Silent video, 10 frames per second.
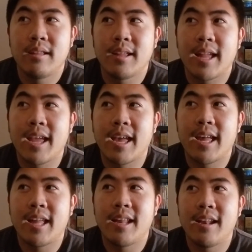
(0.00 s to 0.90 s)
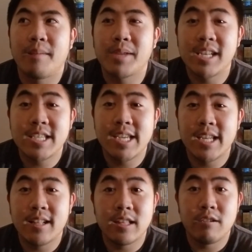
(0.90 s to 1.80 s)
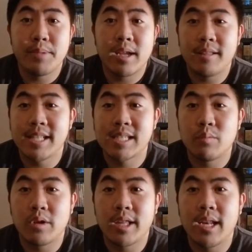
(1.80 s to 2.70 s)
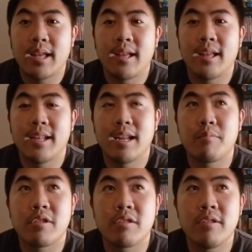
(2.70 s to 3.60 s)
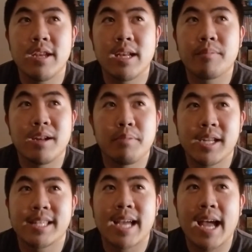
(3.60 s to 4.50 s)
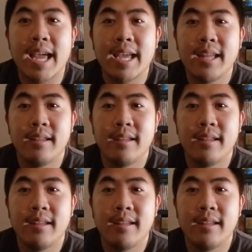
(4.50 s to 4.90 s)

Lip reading: And I'm gonna cheat a little bit on this one. Number three, I'm gonna put a tie.